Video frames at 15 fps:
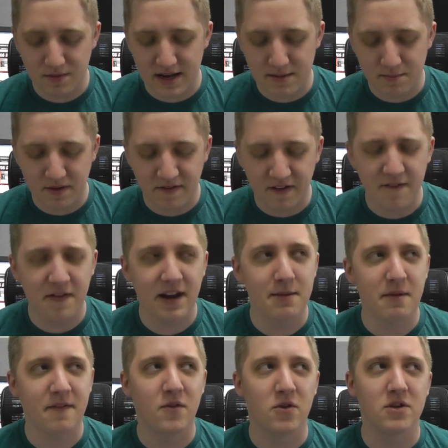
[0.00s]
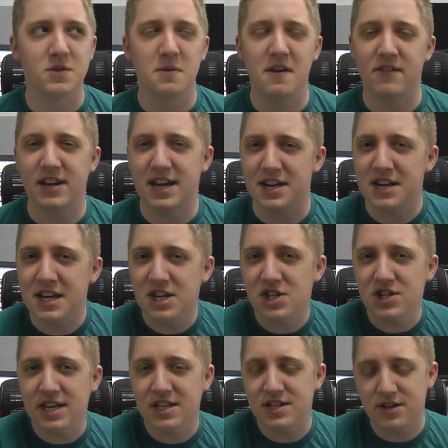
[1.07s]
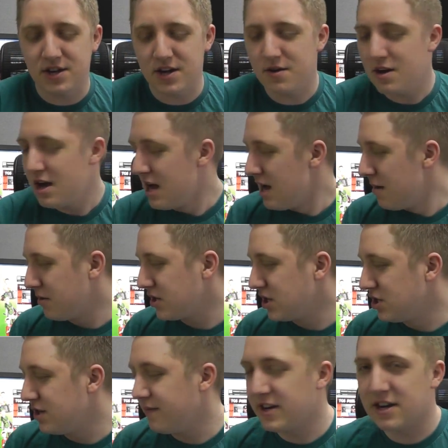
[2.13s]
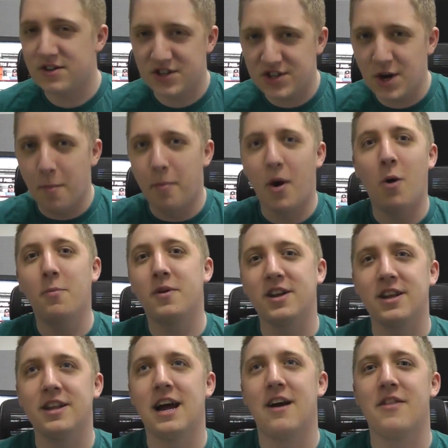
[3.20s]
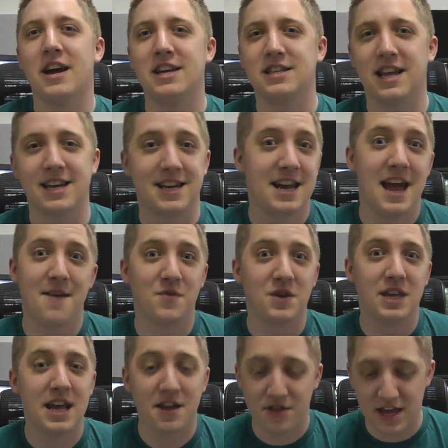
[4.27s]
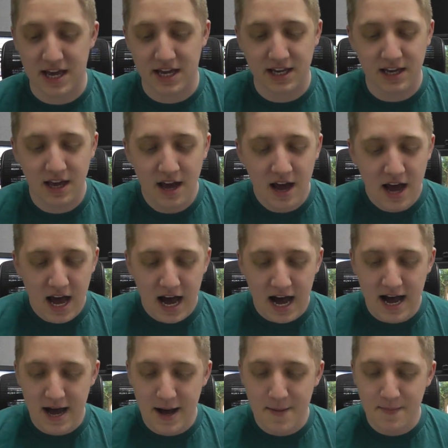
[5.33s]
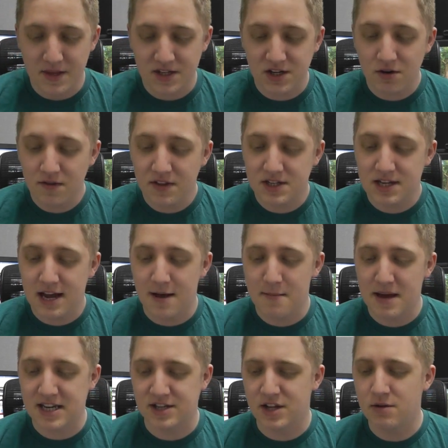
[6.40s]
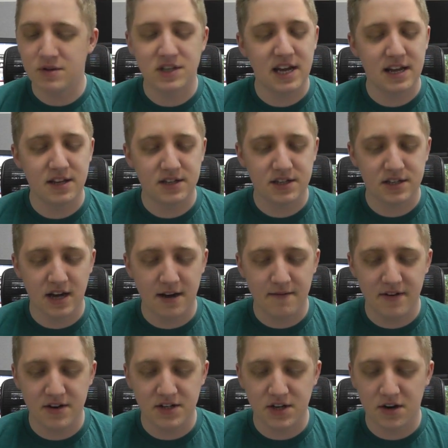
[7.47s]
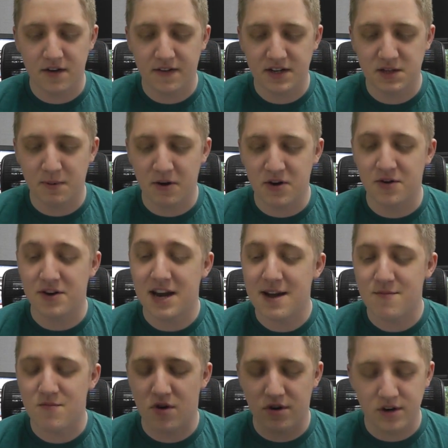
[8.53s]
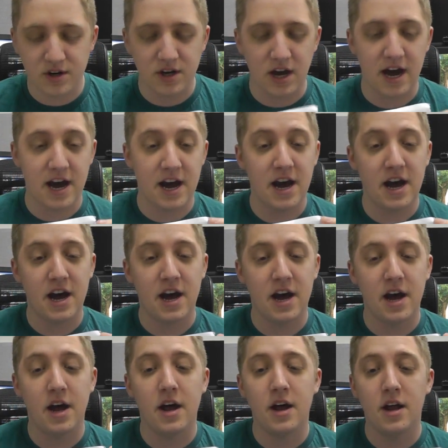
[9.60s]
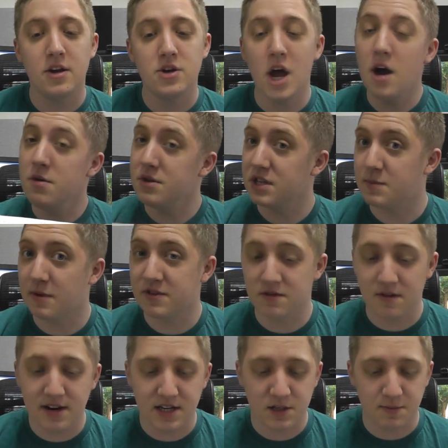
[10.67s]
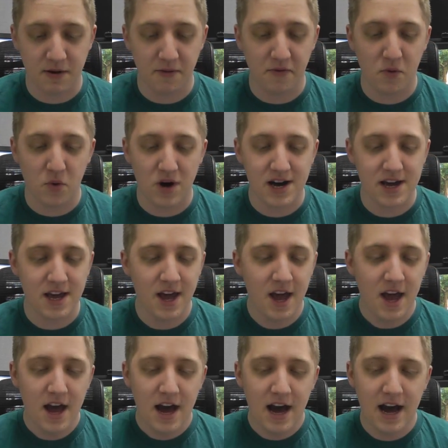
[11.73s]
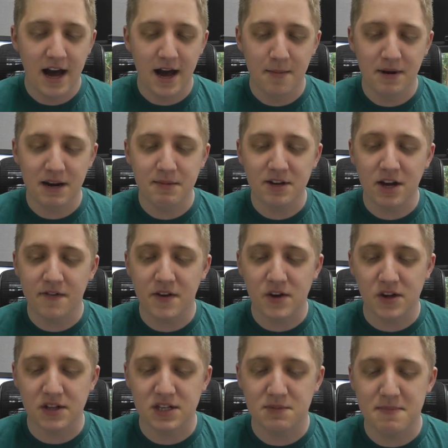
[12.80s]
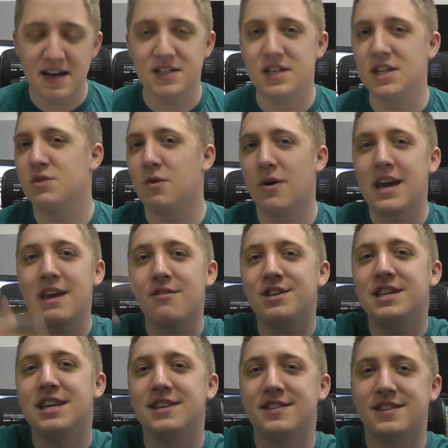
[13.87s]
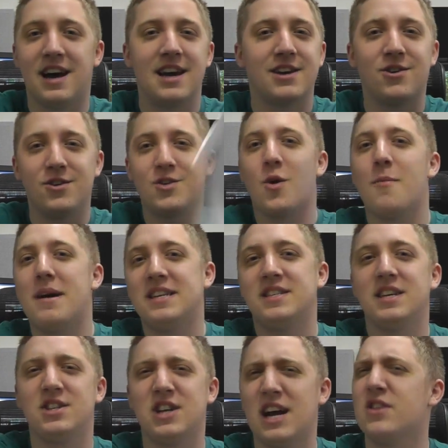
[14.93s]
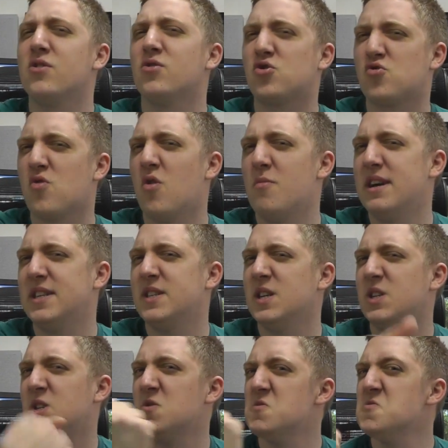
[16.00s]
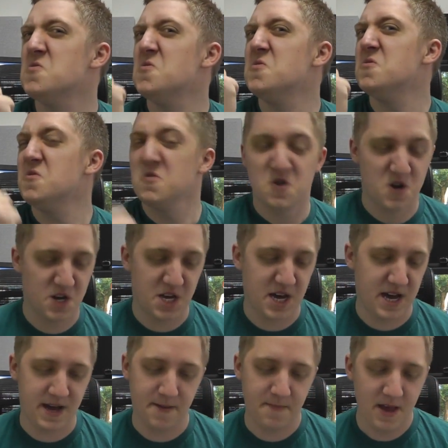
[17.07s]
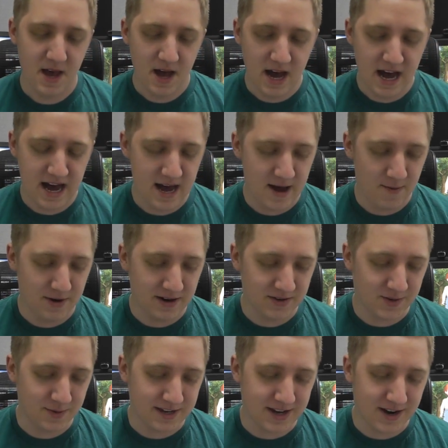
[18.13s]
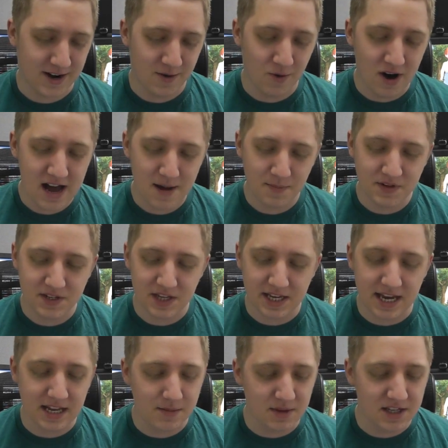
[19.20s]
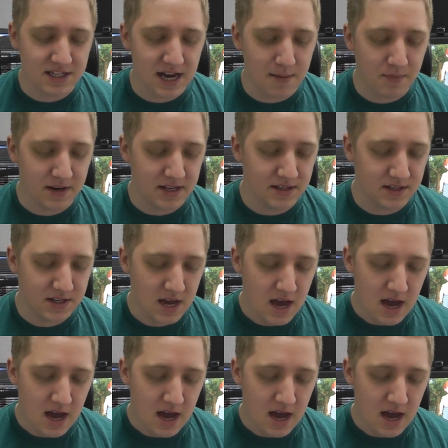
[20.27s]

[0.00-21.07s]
Like, I feel like before it was a bit of like a niche thing to do, but YouTube videos are so popular now that it's like an everyday thing. Sorry if this letter makes no sense. I'm very sorry if I spelt your name wrong. No, you spelt it right. You spelt it with a Y. Let me know if you got this message. Well, here it is. I got your message and your troll message. Okay. What else we got? What happened to the Kingdom of the Saplings?